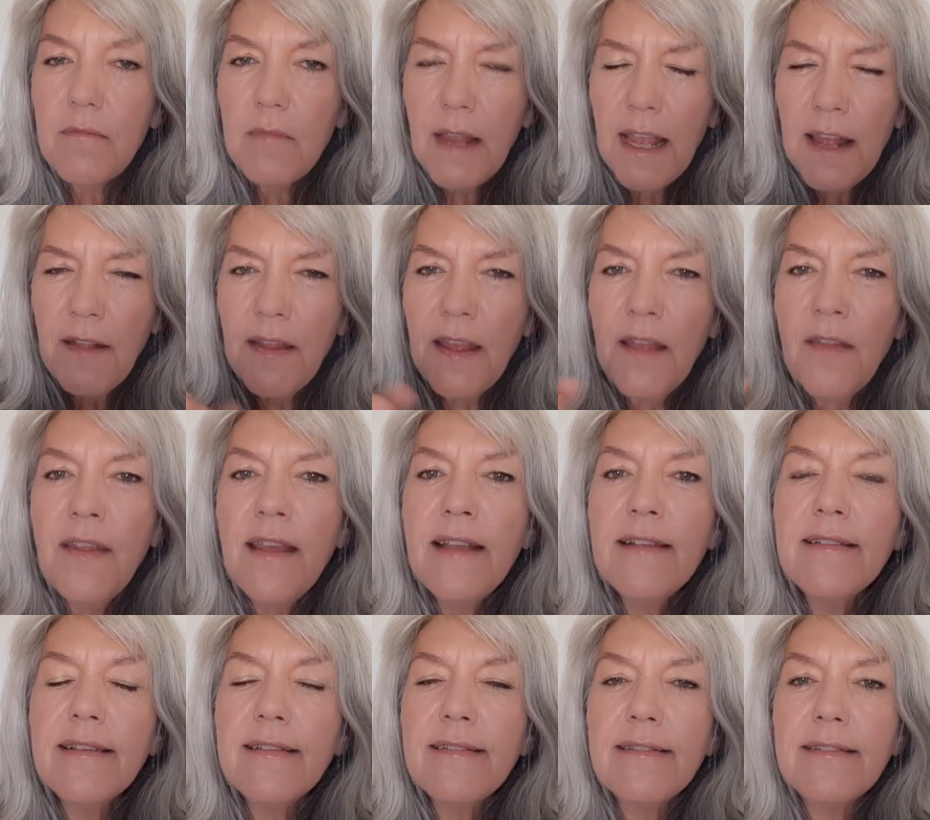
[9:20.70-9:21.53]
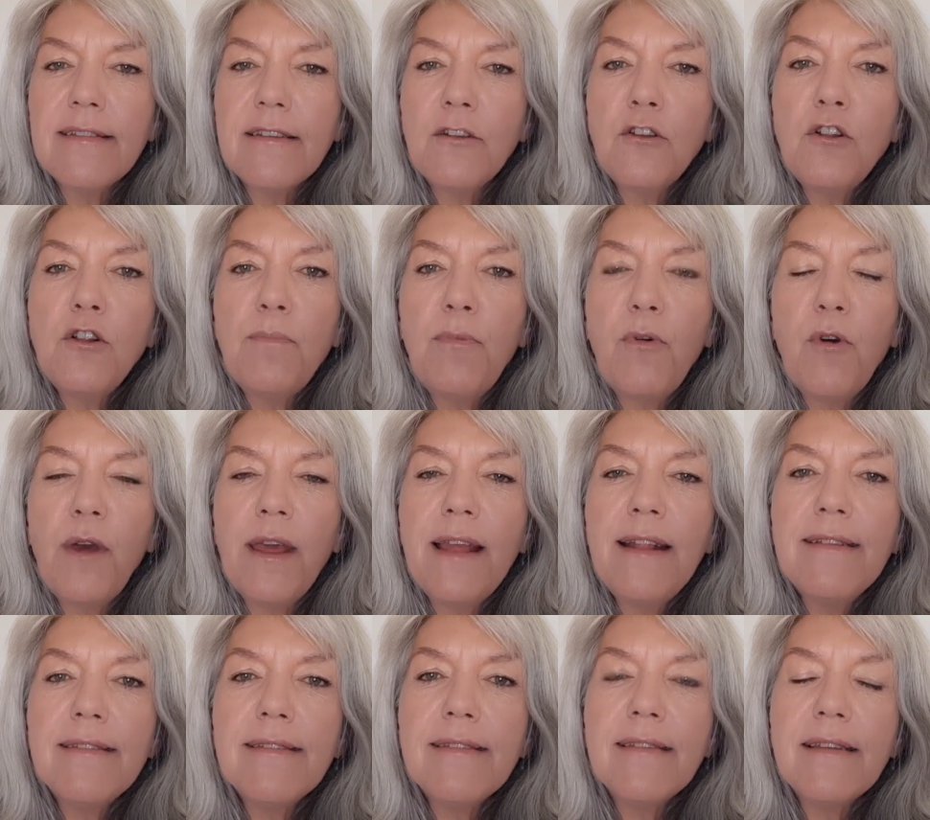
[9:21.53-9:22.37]
And then there's a still
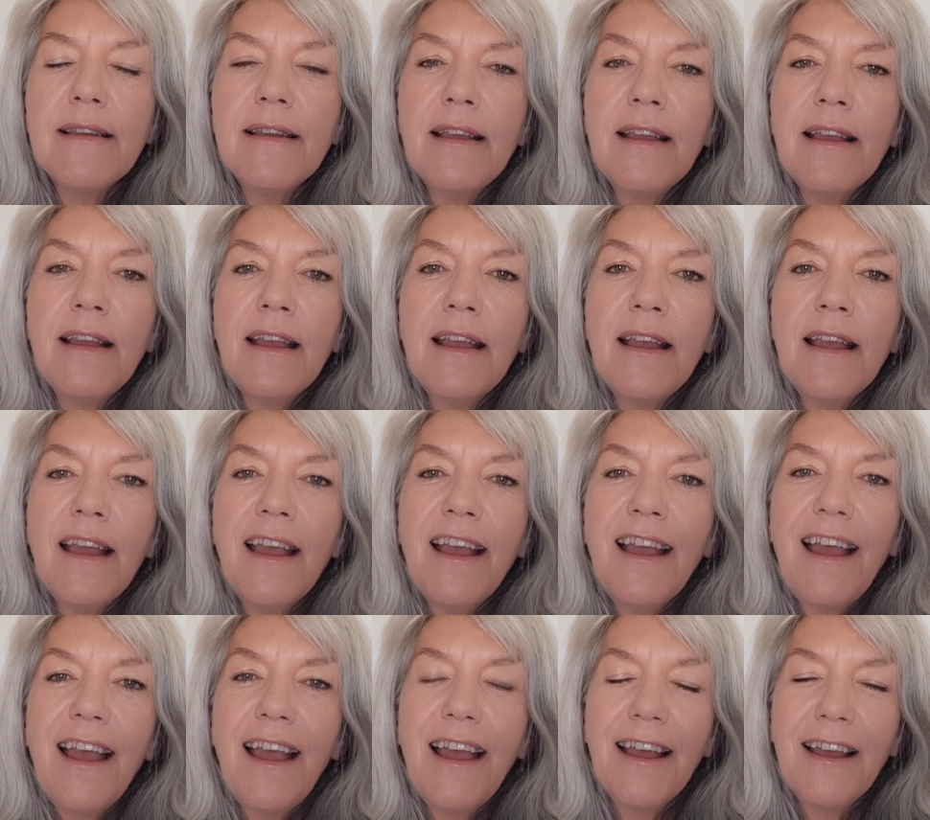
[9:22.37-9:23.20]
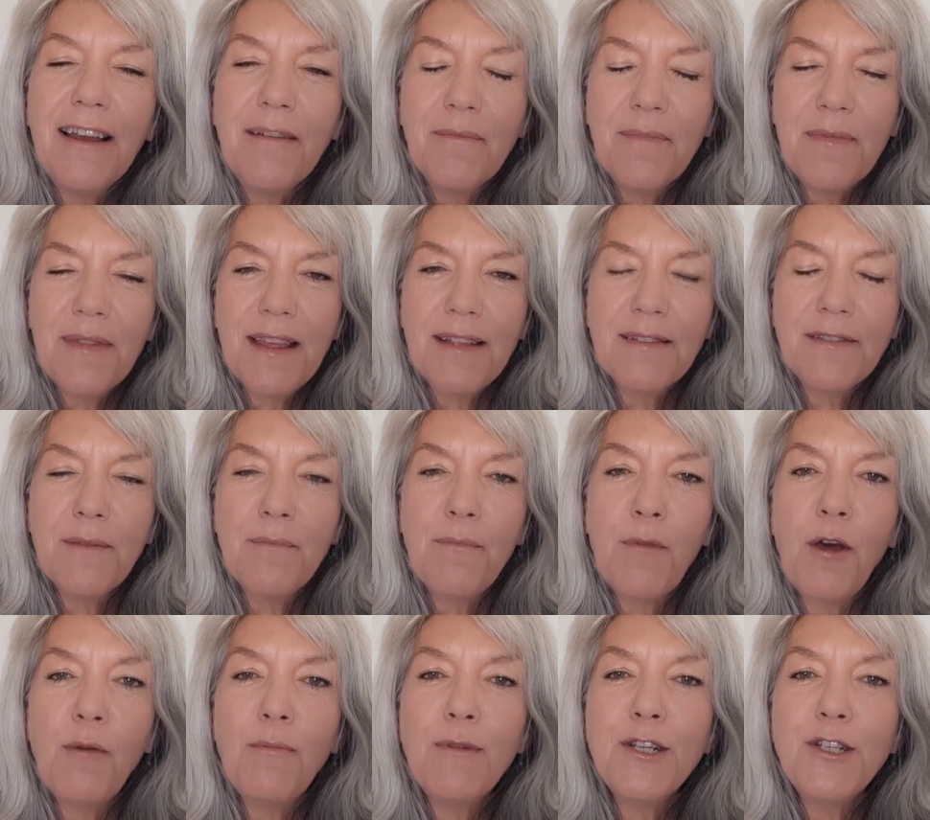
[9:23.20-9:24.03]
point. There's a
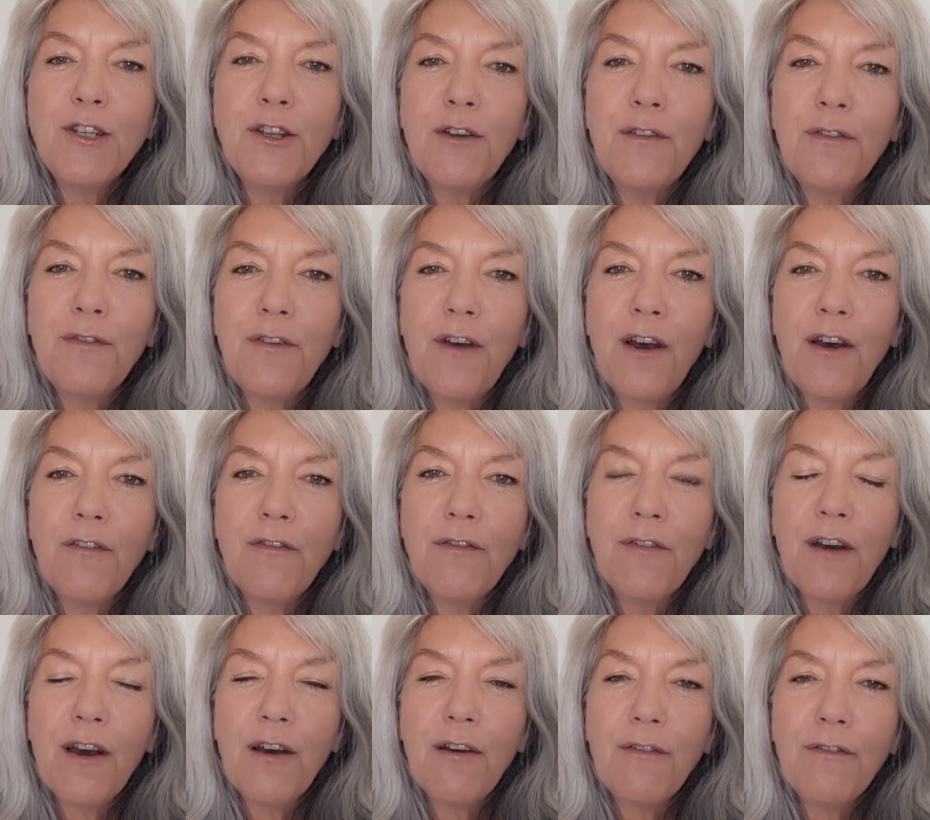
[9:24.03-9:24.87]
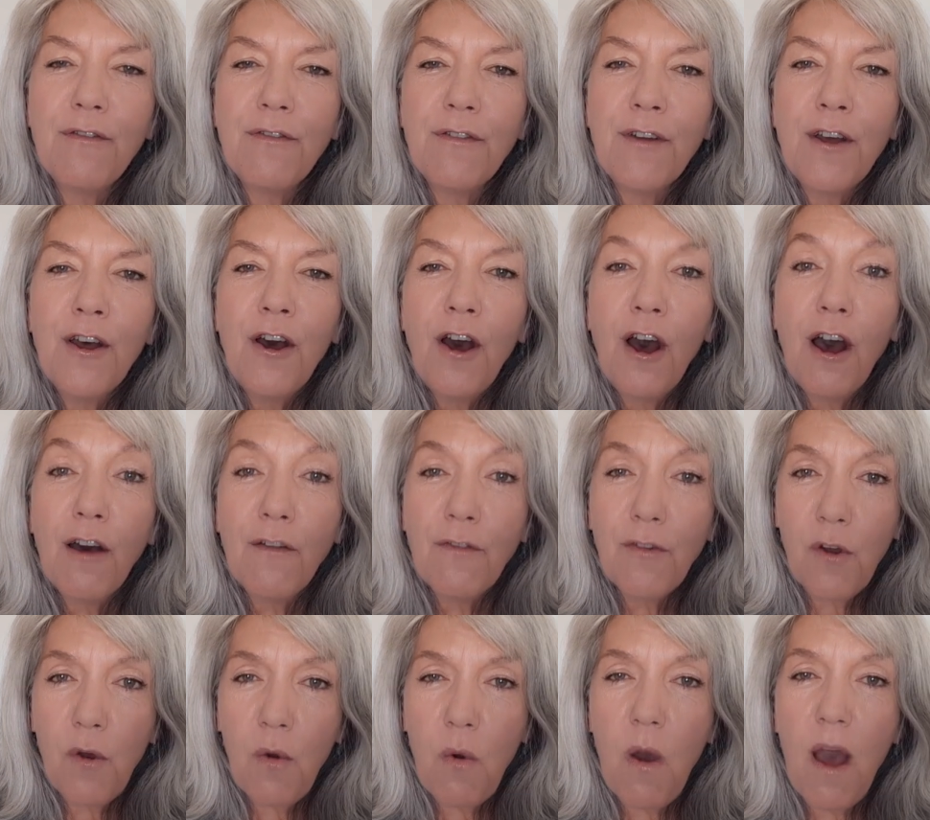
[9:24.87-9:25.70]
moment
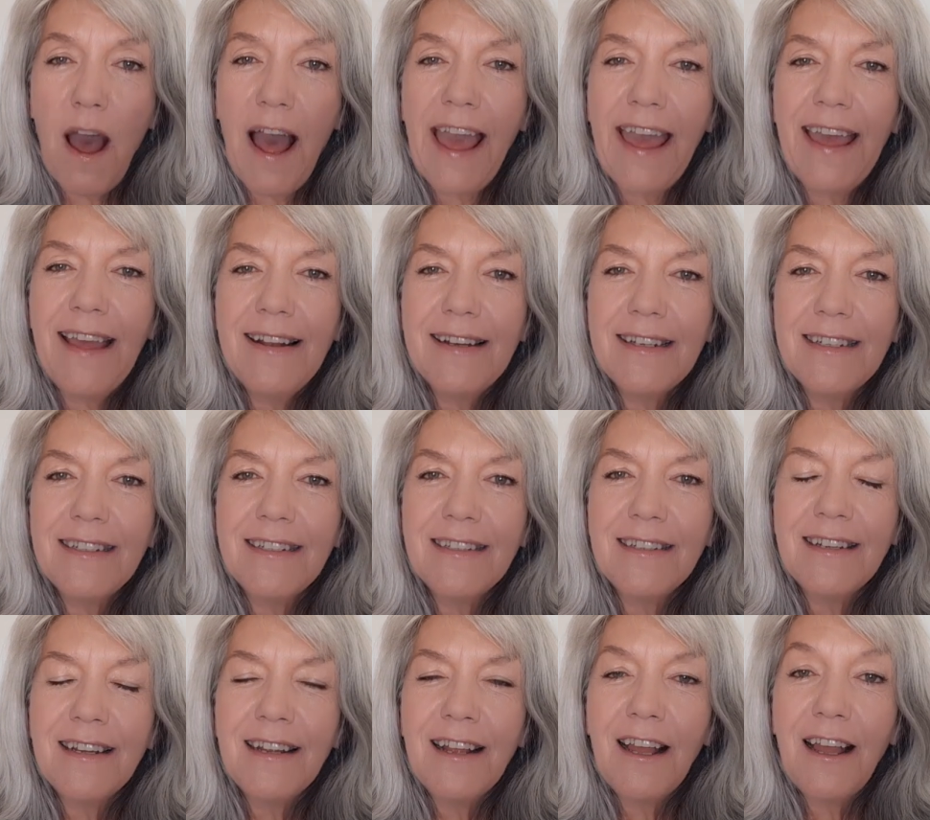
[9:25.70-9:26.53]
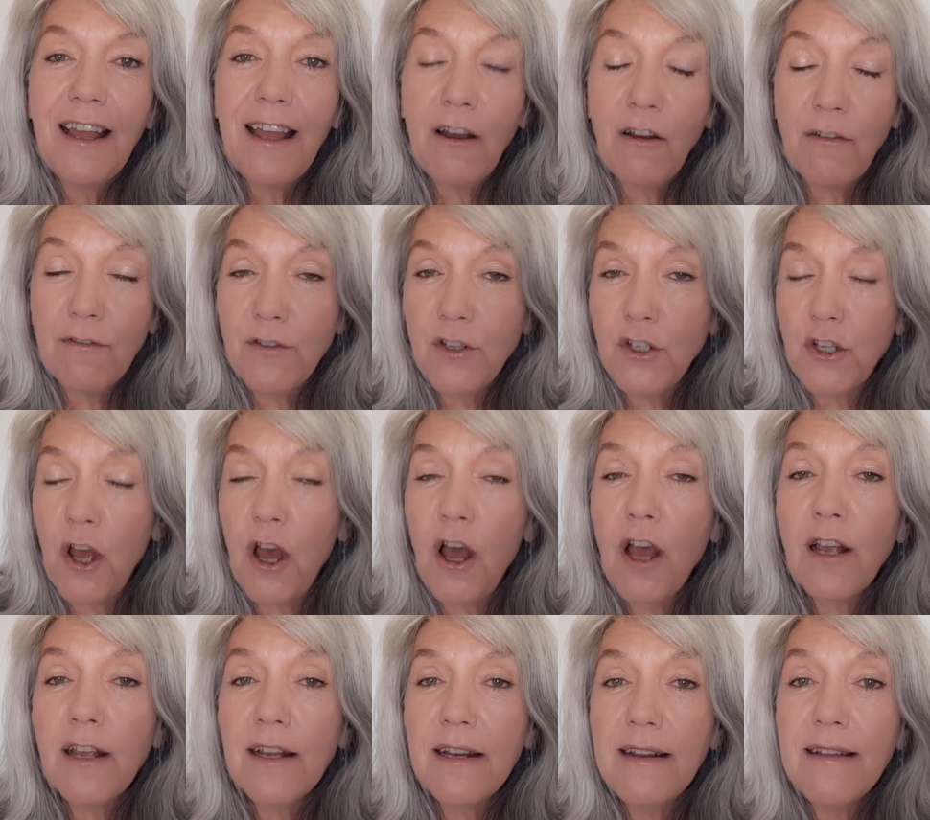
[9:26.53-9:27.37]
of quiet, of
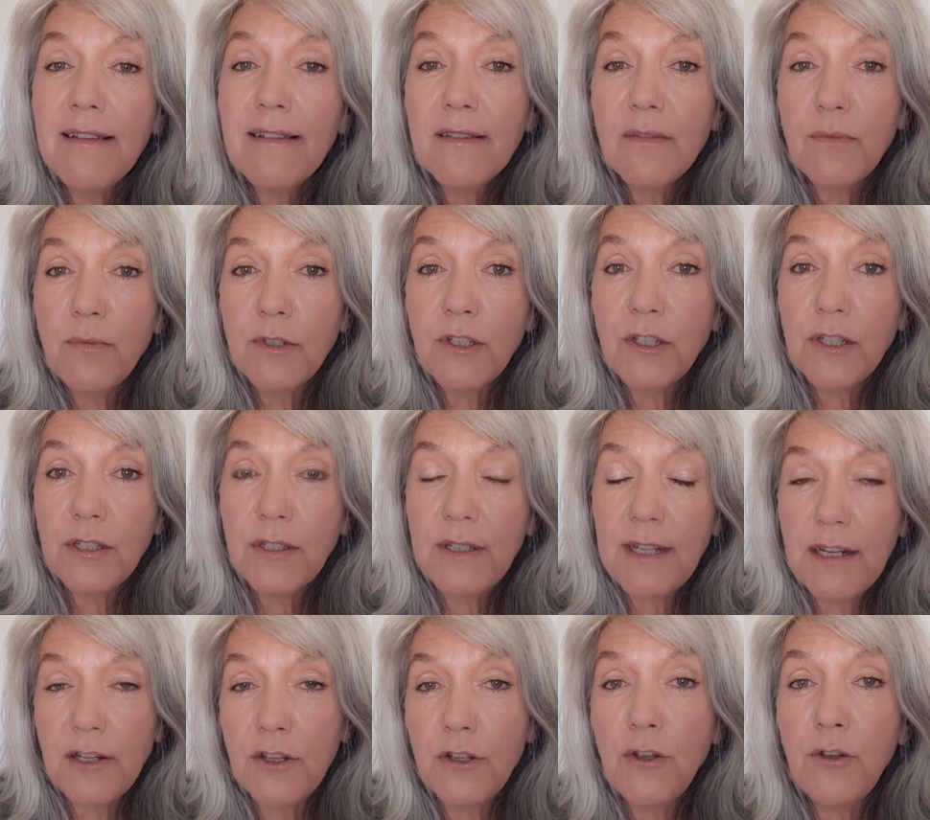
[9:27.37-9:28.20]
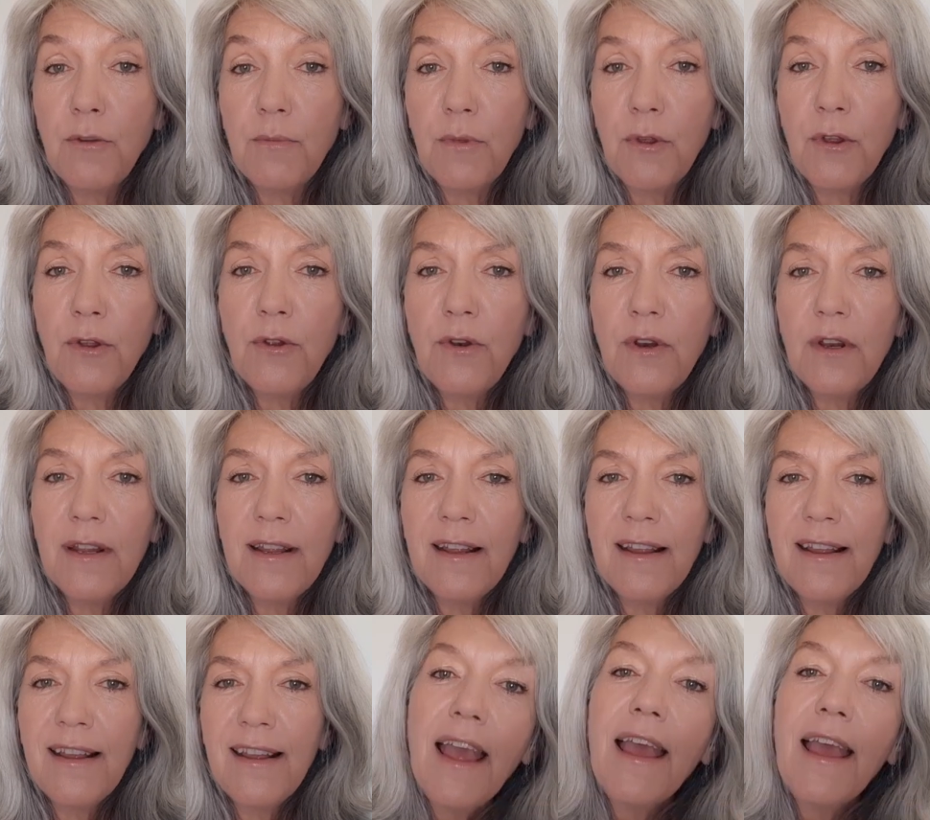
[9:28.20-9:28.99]
darkness, which is at new moon.